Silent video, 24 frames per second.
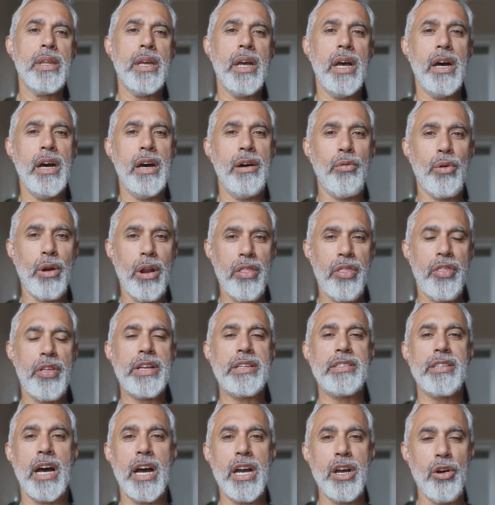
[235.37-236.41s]
One of the
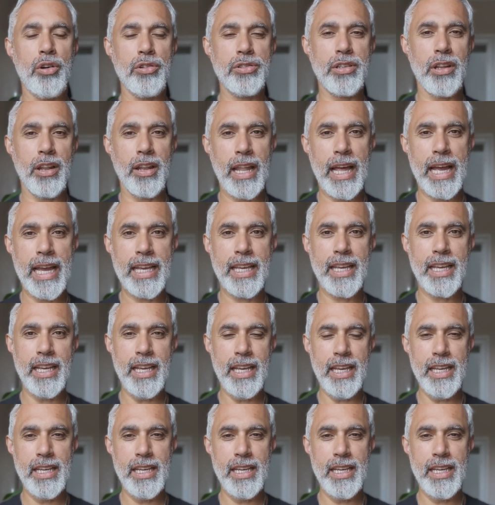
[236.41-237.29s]
things I also like